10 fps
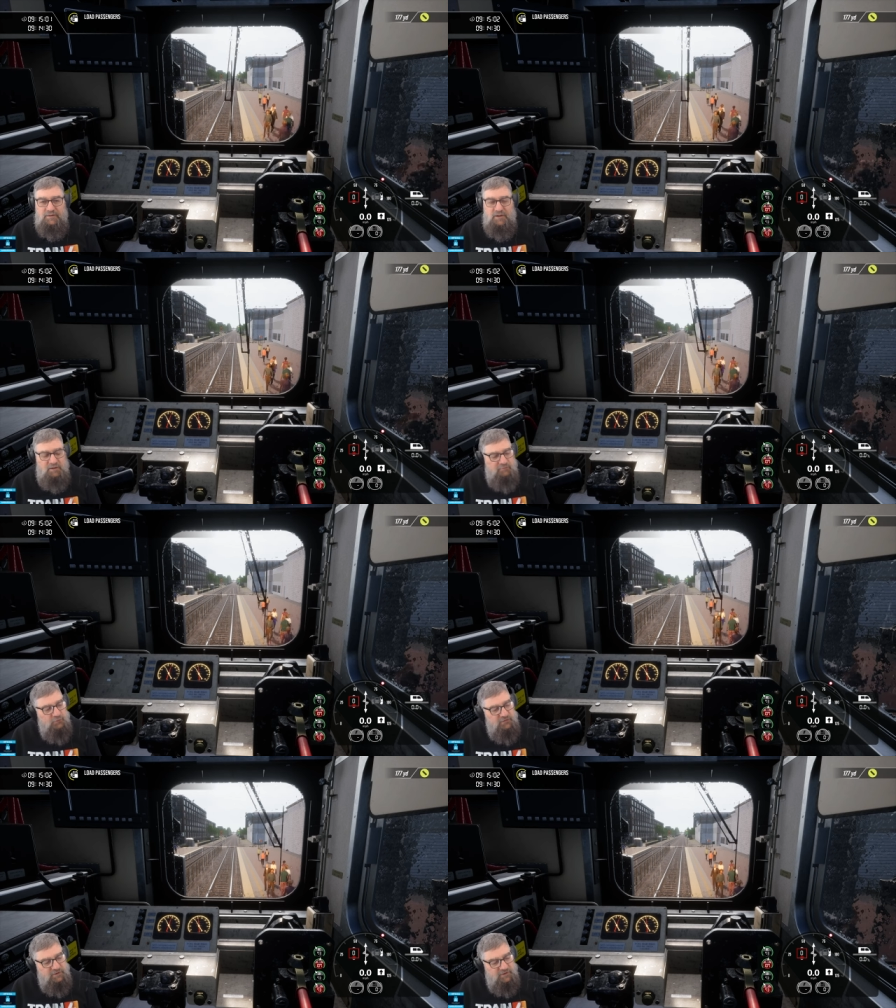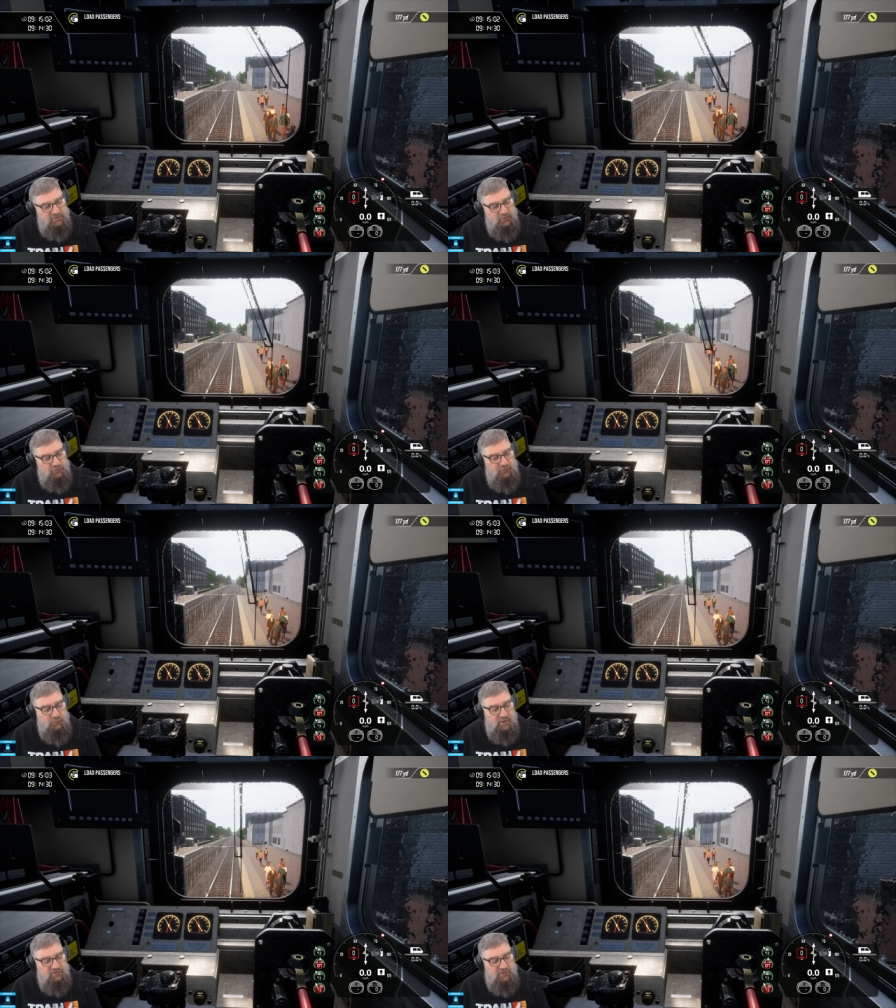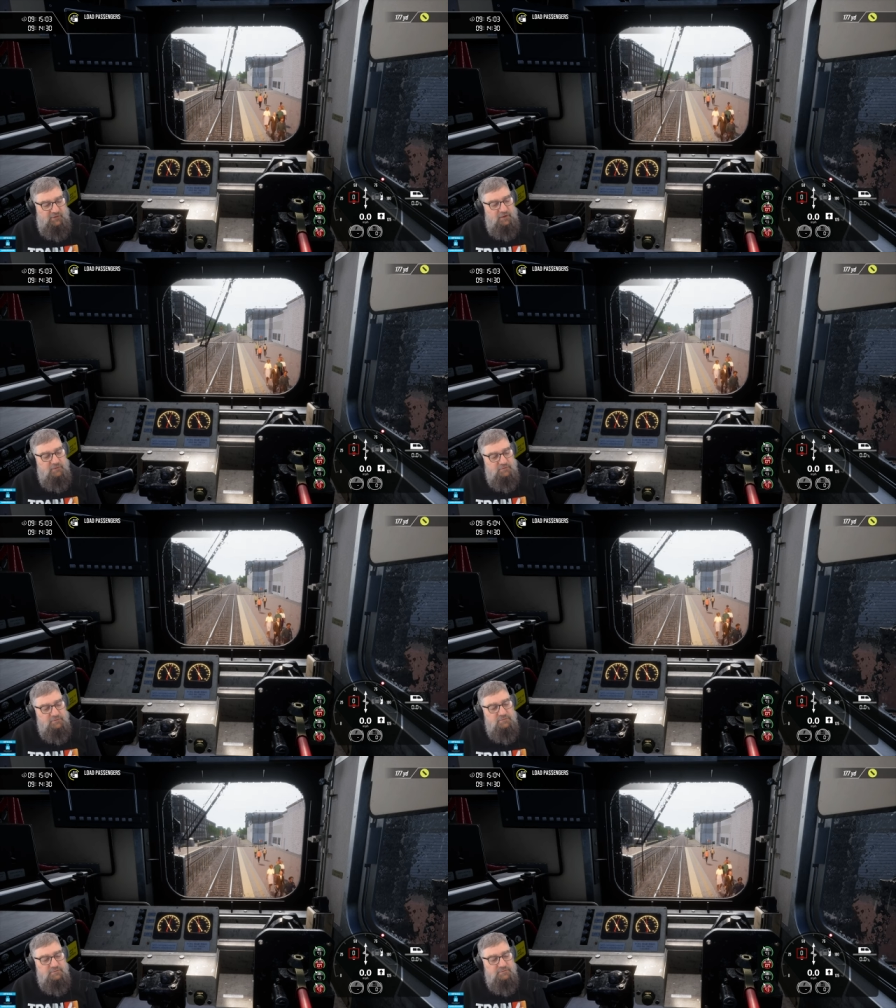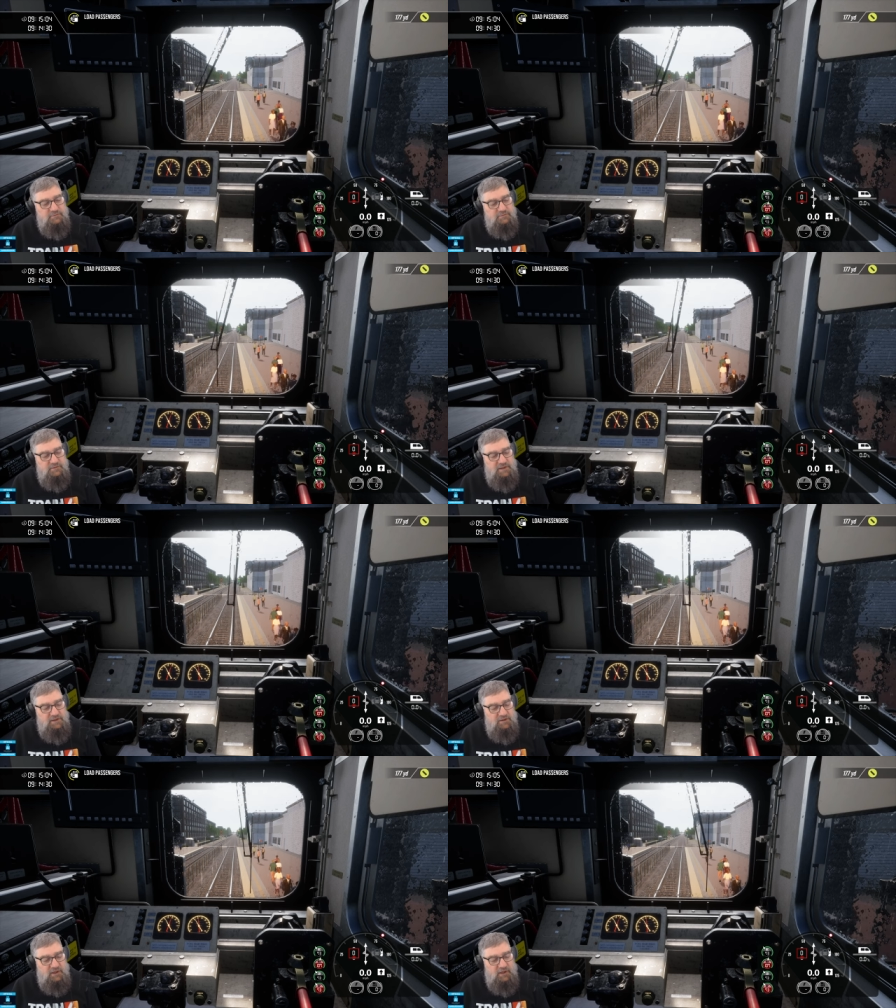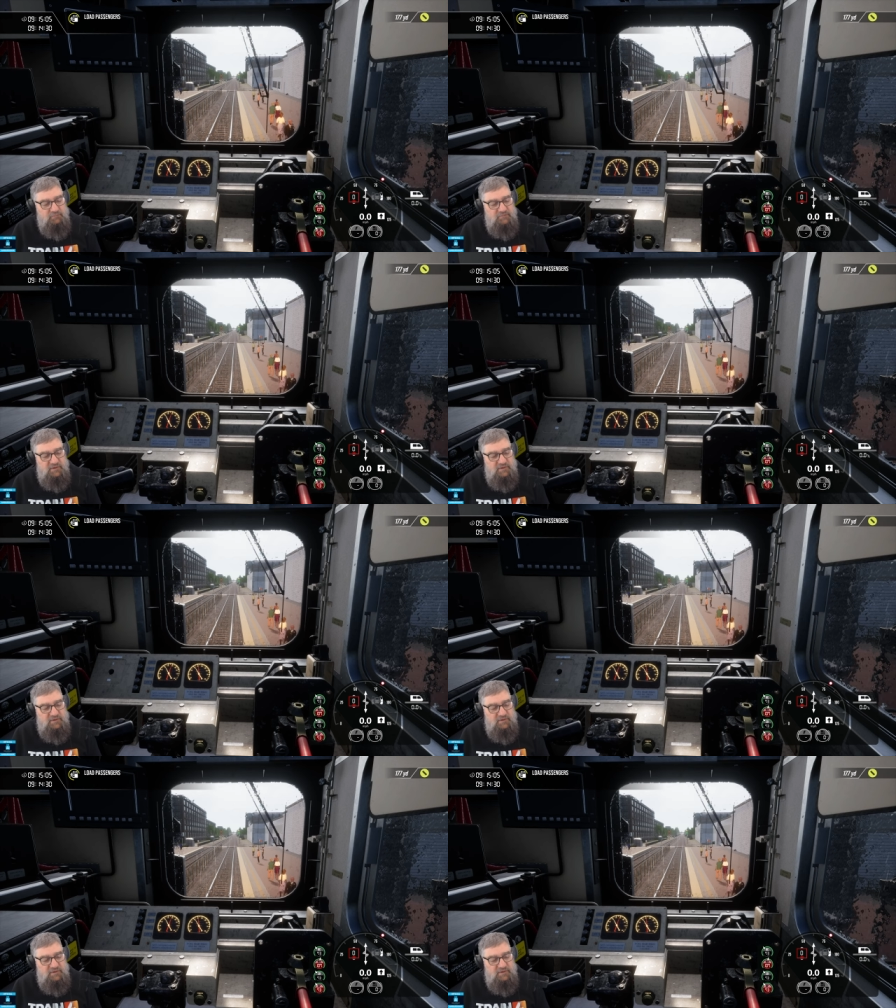Yeah, fortunately there's not too much of that in the game.